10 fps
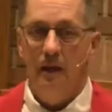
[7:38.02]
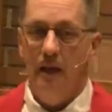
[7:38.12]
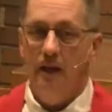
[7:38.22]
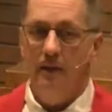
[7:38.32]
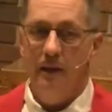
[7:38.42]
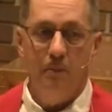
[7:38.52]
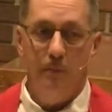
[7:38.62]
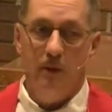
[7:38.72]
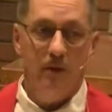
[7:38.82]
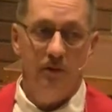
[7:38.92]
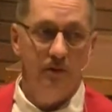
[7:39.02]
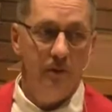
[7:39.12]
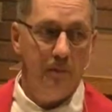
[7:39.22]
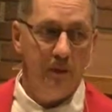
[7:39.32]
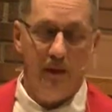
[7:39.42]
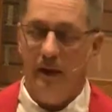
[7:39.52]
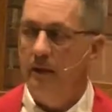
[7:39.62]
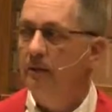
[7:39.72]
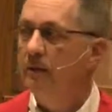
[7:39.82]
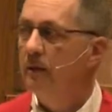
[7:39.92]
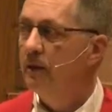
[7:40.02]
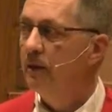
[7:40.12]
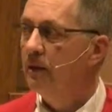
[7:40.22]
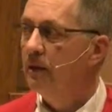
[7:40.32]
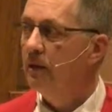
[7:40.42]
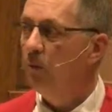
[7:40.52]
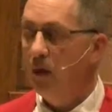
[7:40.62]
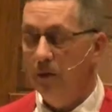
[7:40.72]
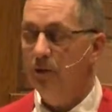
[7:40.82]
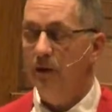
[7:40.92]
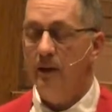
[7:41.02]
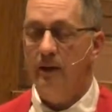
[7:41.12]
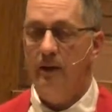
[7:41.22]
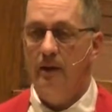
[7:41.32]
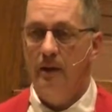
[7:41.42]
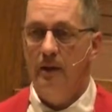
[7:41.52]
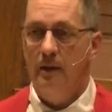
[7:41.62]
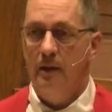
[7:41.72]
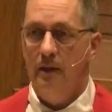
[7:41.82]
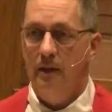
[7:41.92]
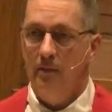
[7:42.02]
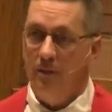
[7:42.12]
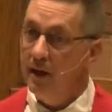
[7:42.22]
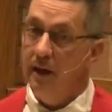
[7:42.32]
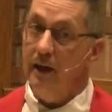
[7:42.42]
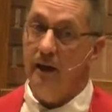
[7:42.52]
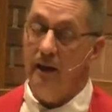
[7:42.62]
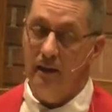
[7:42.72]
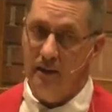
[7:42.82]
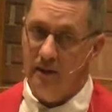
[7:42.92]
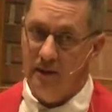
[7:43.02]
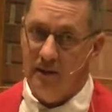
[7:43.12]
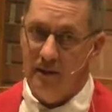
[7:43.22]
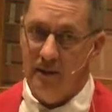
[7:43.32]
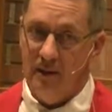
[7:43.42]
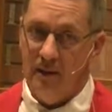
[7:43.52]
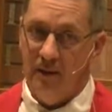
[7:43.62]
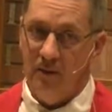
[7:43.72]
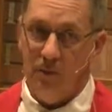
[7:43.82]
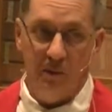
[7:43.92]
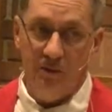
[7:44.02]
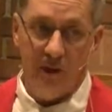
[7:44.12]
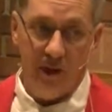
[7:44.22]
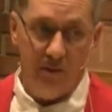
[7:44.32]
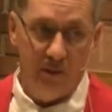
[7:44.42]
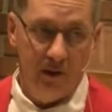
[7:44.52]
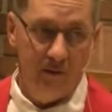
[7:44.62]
and they can barely sleep at night, wondering if they will be saved.